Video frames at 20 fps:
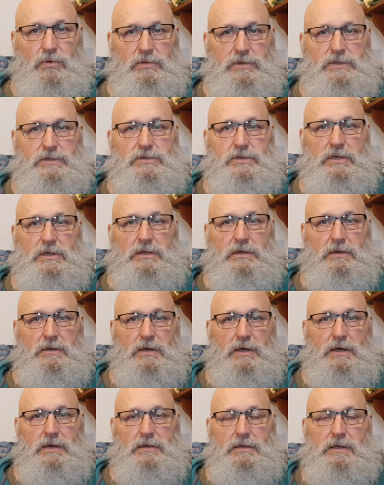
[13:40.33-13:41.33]
this in
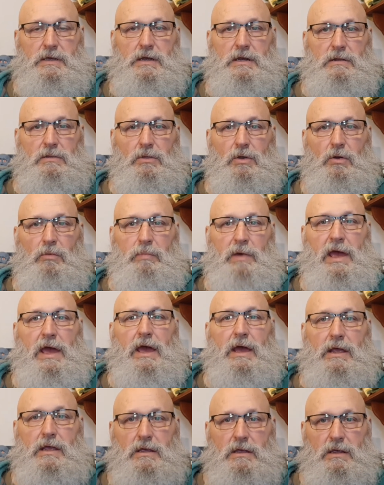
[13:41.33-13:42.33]
a little
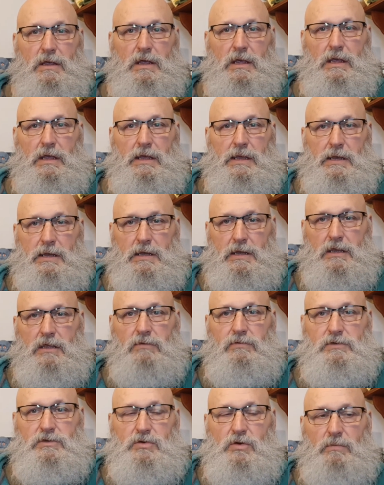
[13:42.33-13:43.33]
bag and
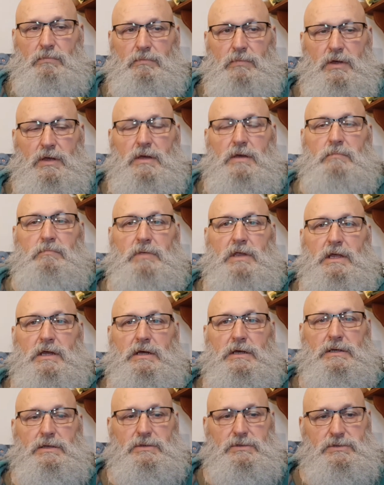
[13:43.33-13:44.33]
give it to them,
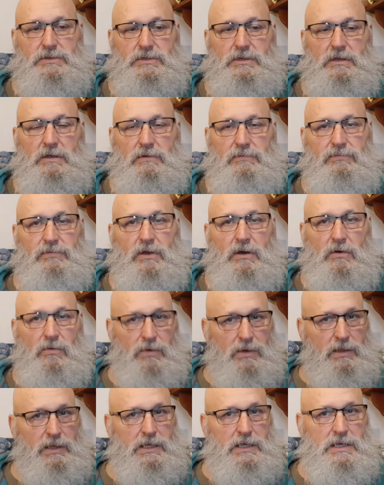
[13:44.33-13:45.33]
because if they're
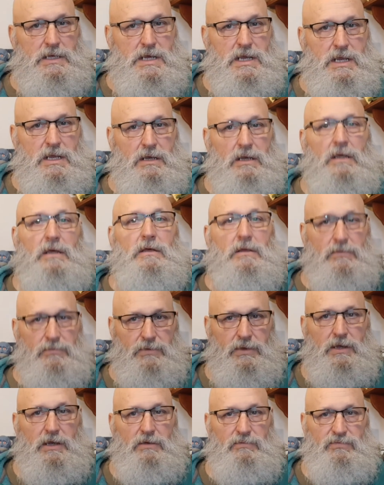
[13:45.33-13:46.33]
really in need,
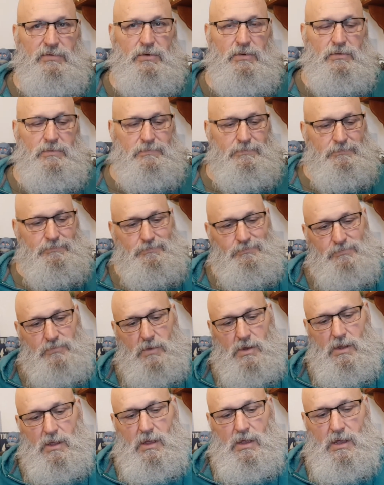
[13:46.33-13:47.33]
they need food
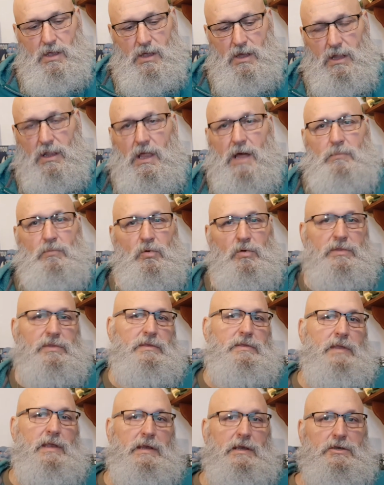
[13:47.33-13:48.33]
a lot more
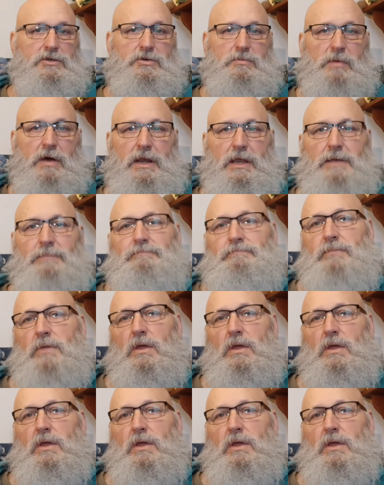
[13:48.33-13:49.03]
than they need your money.